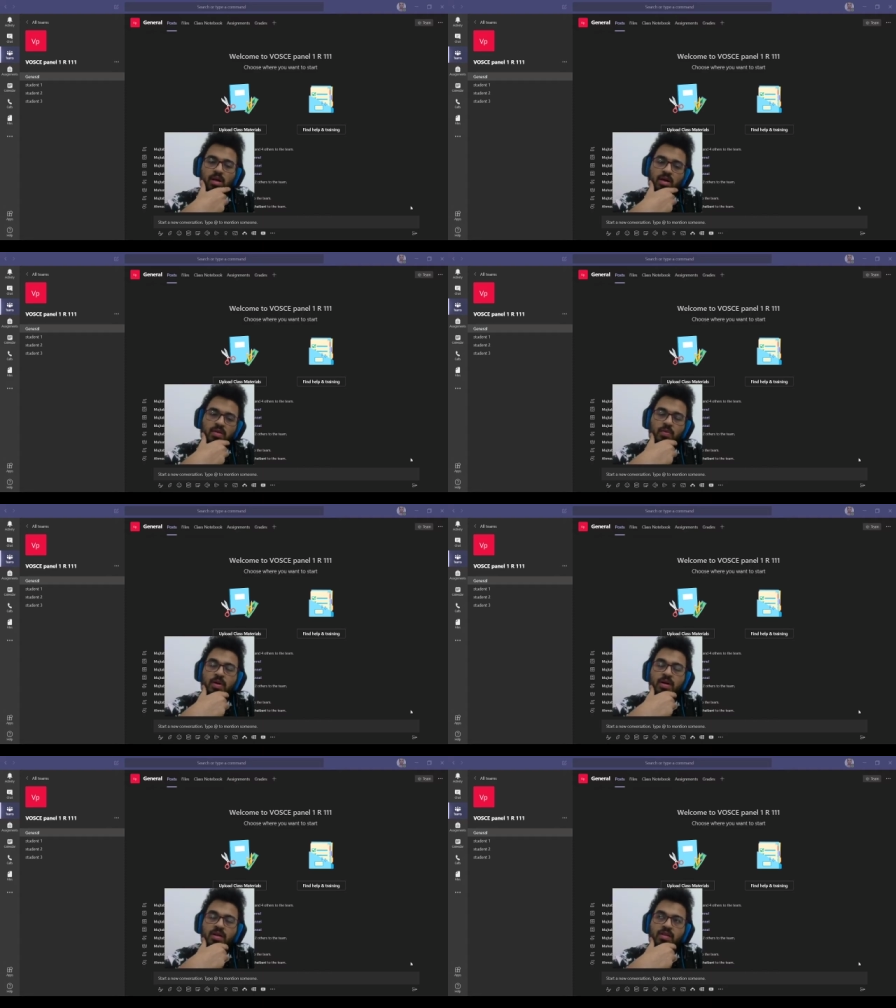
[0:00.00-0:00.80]

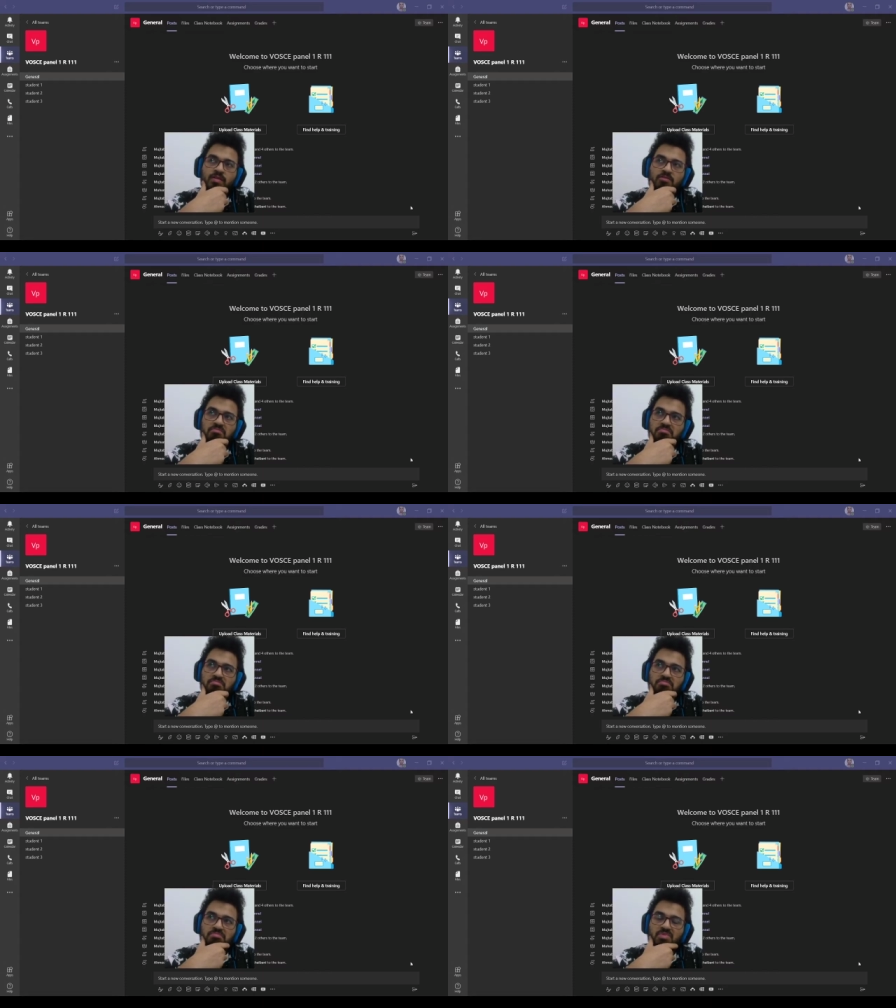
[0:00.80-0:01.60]
Otherwise,
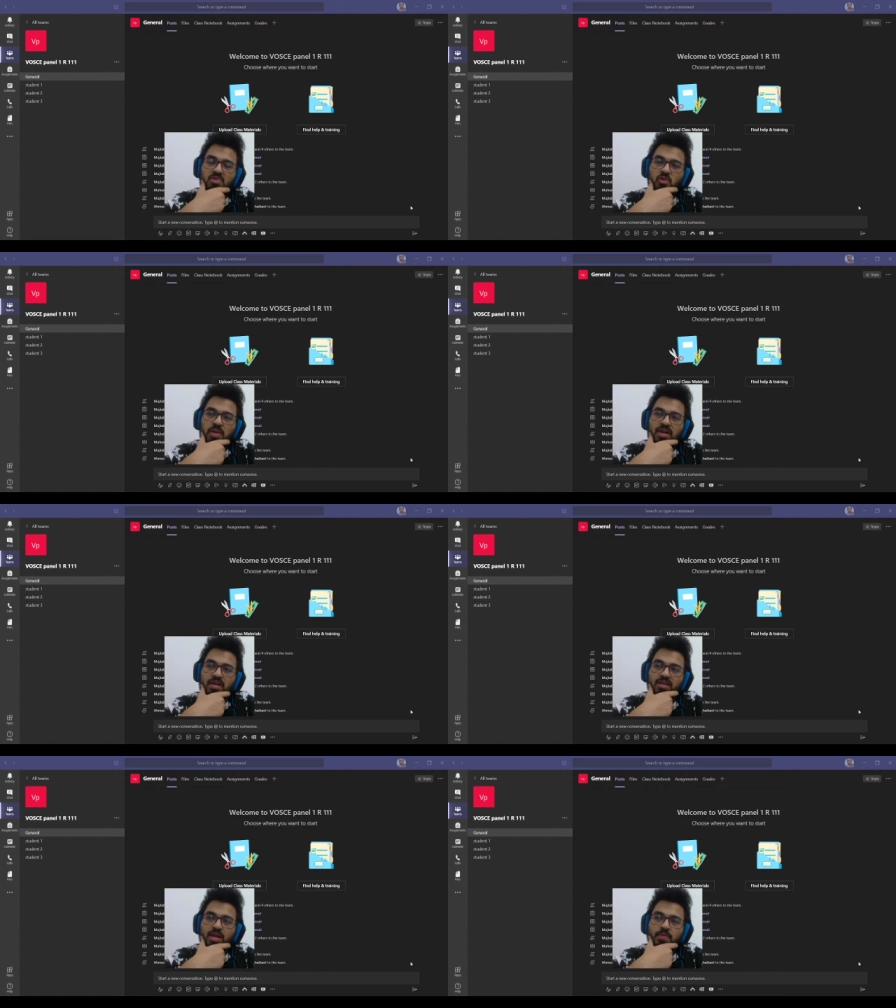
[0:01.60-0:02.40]
you may
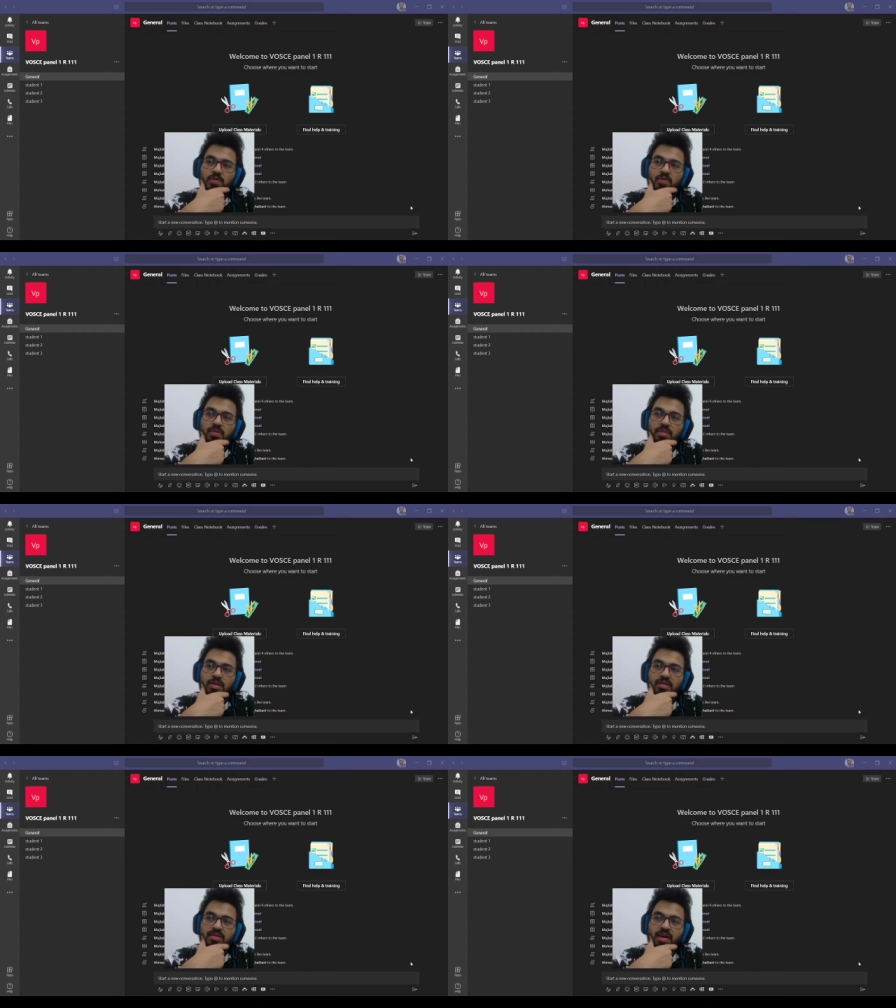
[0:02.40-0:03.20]
need up to a
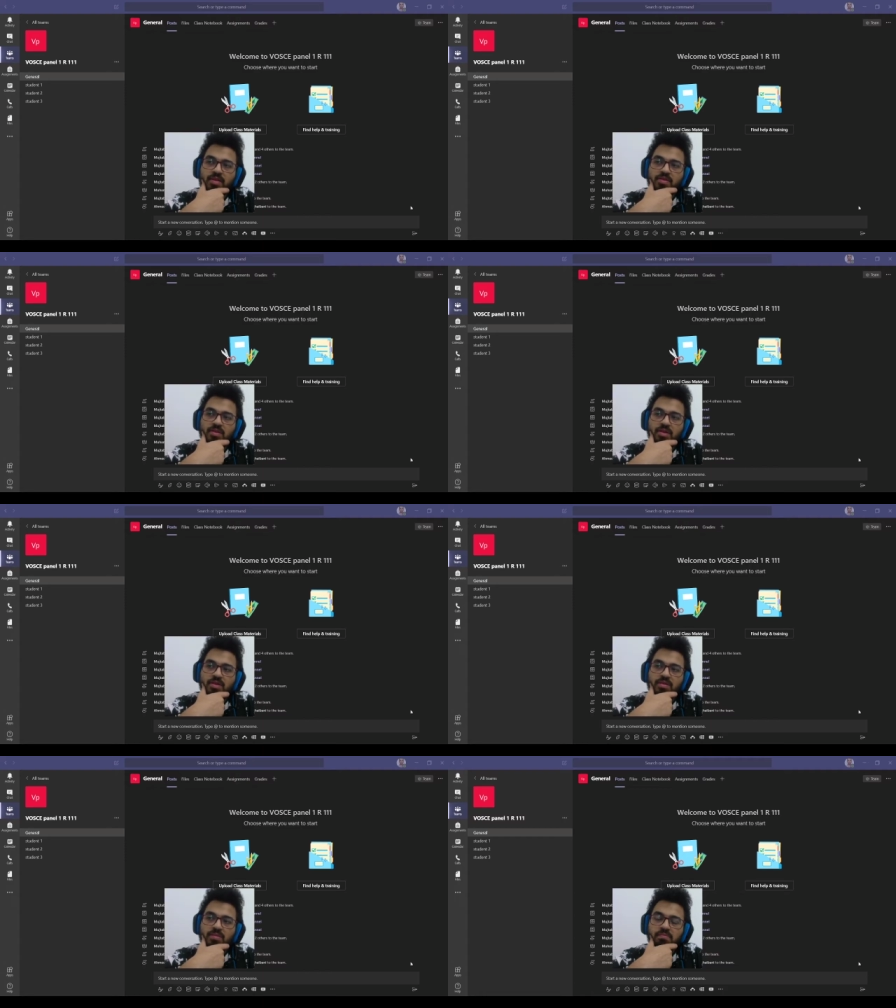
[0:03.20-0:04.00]
minute extra.
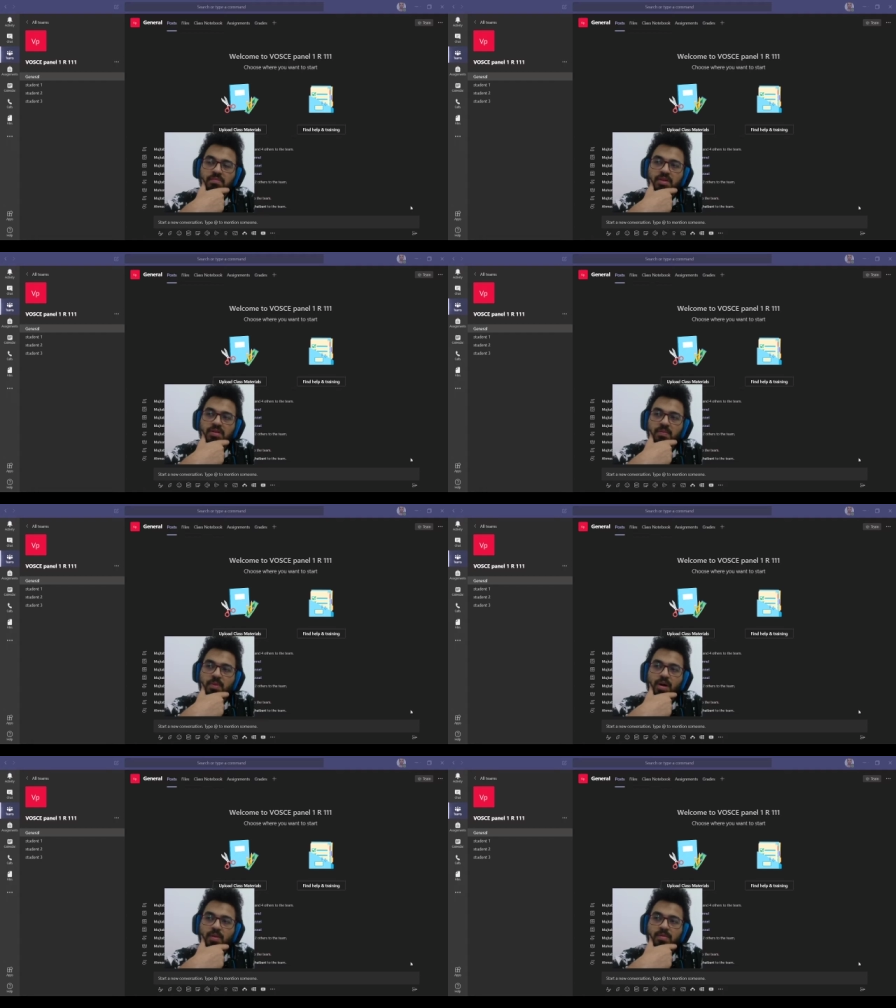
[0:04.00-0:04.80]
But
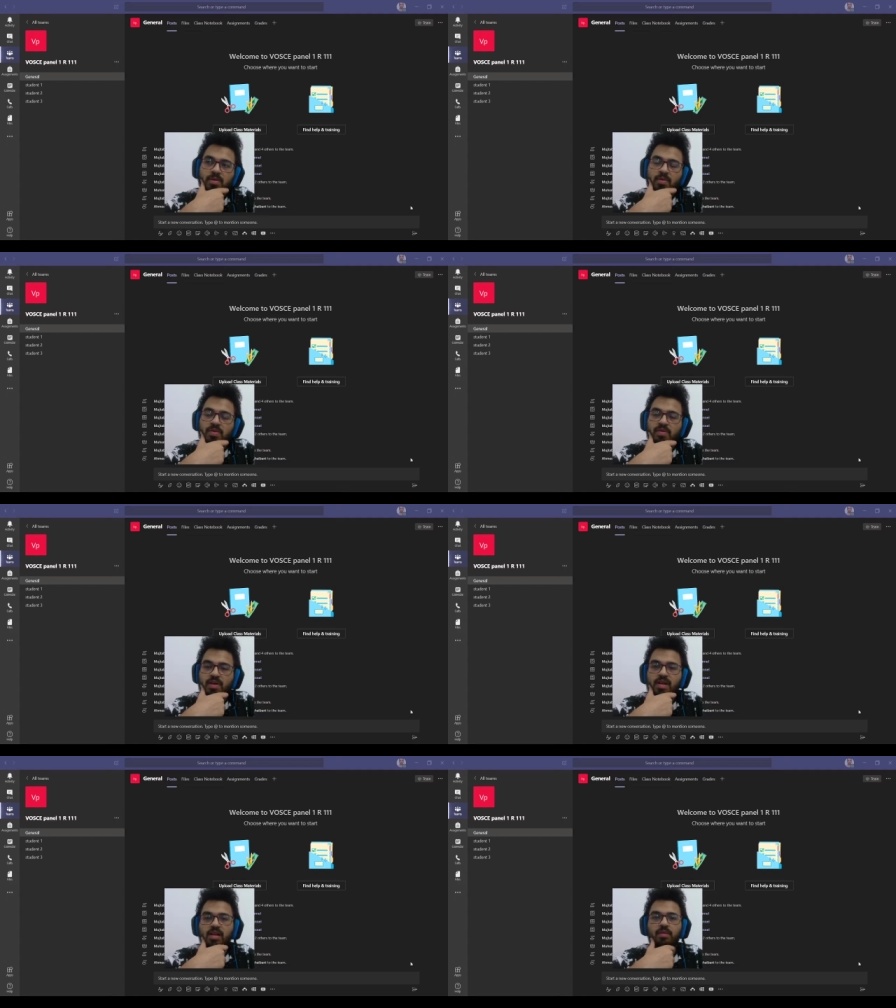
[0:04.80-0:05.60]
probably with
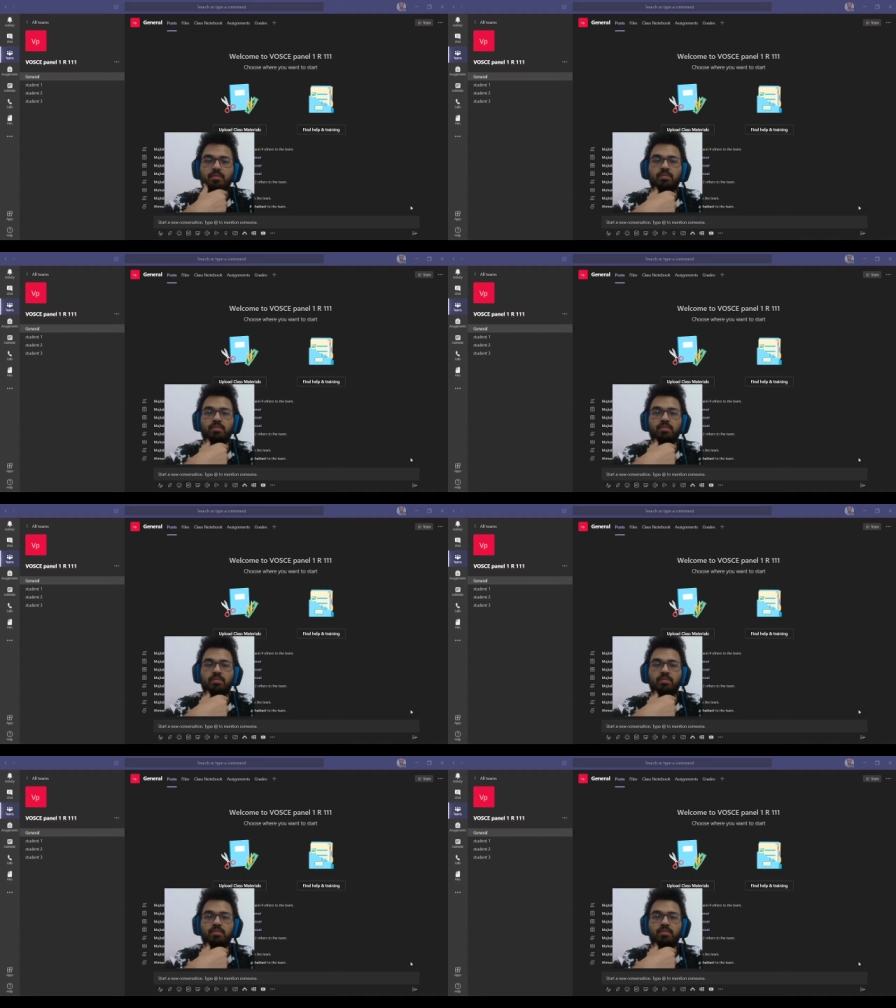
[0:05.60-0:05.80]
training,